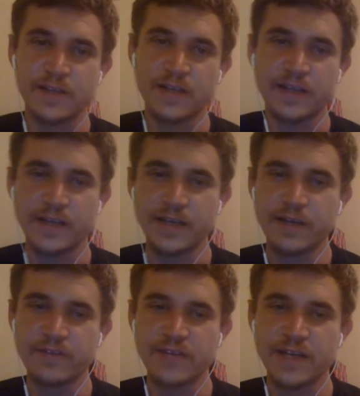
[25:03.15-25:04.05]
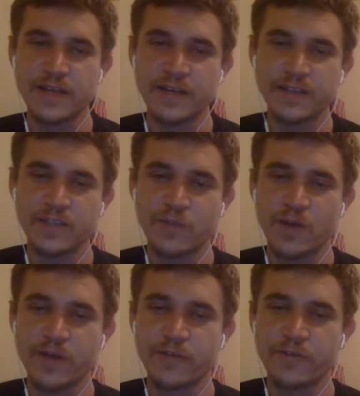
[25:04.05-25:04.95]
And I think he knows that. And I think that's
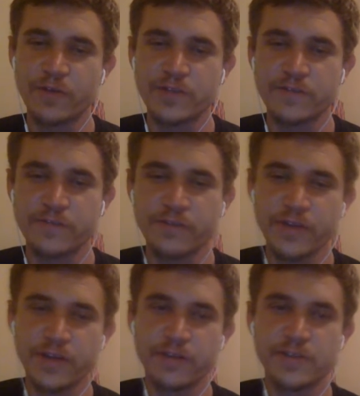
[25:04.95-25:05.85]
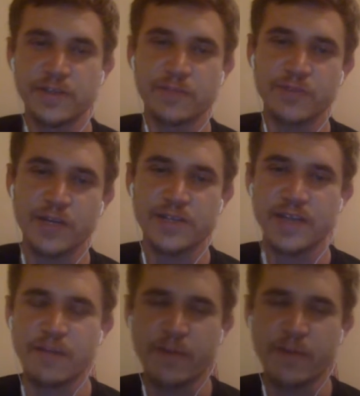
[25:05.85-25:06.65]
why if you watch the full video, you see him trying to skate